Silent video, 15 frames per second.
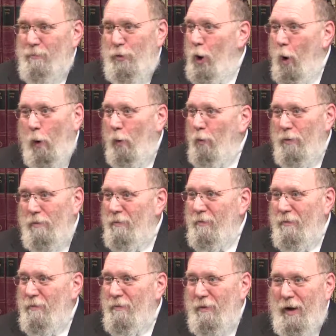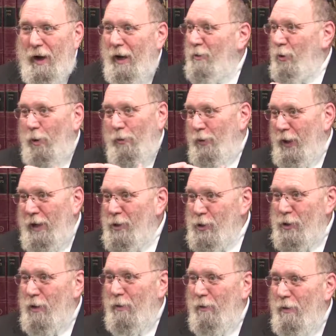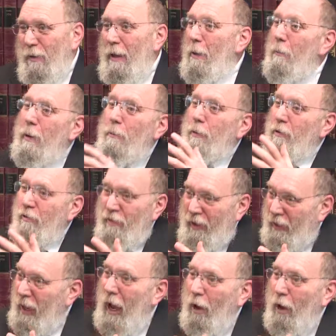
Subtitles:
No, I don't think so. People have had